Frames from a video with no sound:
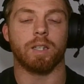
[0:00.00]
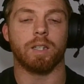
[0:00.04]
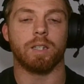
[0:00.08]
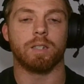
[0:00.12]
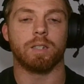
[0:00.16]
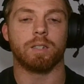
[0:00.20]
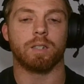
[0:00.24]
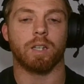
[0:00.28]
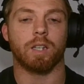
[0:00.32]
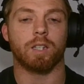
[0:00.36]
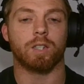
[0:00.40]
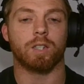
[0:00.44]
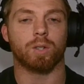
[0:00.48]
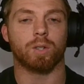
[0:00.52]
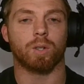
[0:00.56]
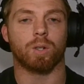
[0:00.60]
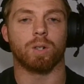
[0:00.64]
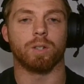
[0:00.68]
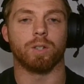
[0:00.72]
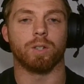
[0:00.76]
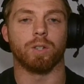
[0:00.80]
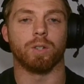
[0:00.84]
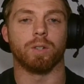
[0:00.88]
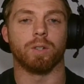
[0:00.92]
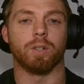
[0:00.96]
is an SR
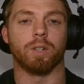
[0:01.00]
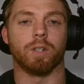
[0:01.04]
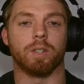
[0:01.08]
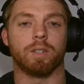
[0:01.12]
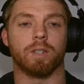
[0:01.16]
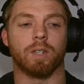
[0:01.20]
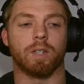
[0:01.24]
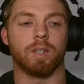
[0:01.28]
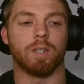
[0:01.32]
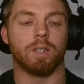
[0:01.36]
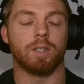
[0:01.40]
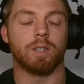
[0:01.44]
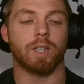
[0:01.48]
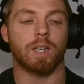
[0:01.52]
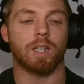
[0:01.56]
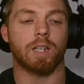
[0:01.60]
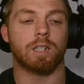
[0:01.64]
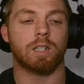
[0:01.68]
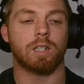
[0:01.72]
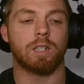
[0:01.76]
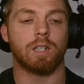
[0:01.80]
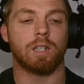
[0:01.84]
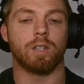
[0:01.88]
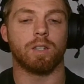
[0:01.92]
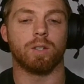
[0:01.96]
unit, and he's
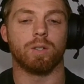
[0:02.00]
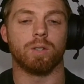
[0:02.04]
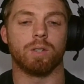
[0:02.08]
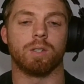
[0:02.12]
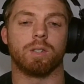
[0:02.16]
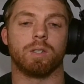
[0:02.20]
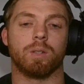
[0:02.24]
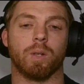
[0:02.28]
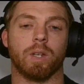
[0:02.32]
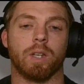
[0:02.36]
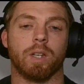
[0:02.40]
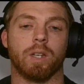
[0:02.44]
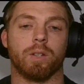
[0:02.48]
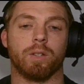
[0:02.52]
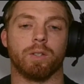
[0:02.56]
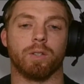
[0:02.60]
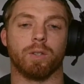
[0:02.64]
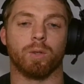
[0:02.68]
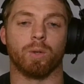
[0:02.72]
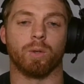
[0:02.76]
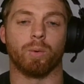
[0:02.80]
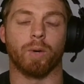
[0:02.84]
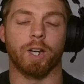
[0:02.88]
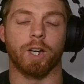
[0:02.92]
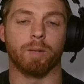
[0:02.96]
actually used in
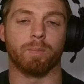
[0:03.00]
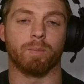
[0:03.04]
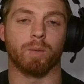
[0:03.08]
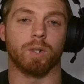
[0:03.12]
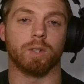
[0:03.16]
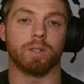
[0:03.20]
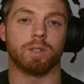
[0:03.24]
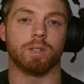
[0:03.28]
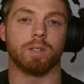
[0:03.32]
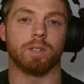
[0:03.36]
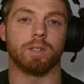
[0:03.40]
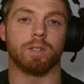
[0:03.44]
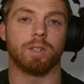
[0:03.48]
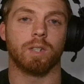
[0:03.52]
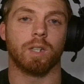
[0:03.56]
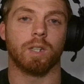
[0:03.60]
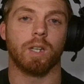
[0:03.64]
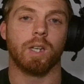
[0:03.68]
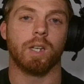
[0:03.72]
the raid bosses.